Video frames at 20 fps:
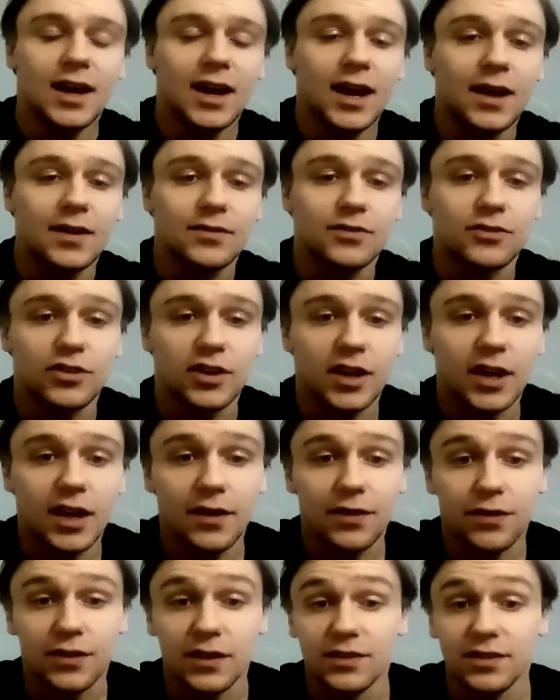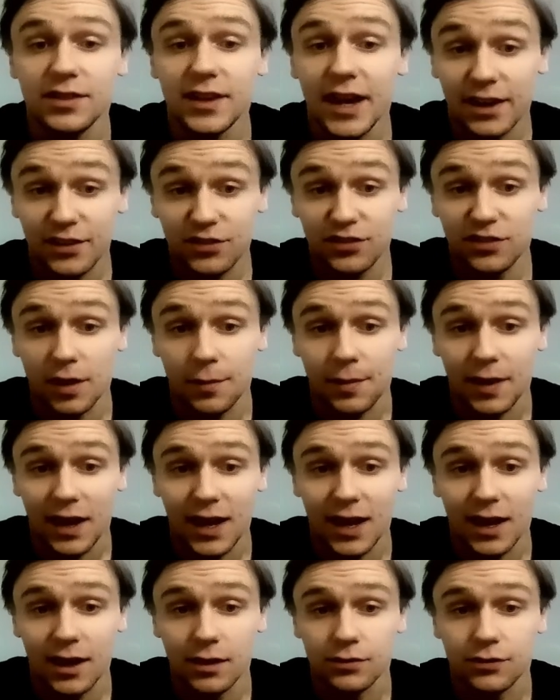And the next tip I
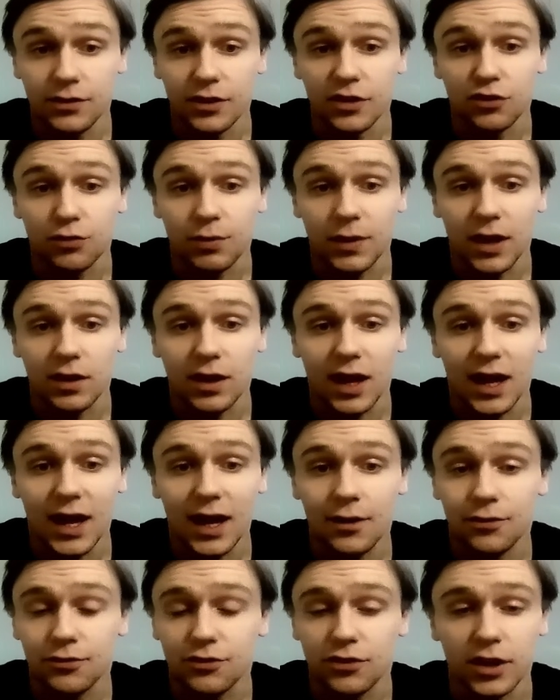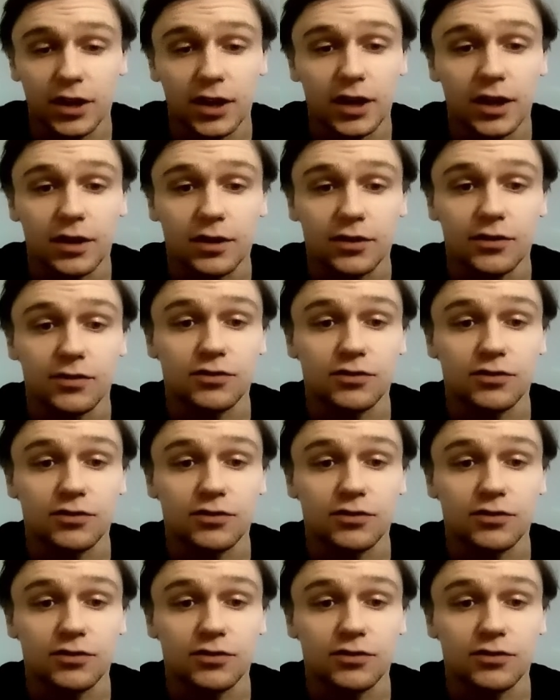have as well, after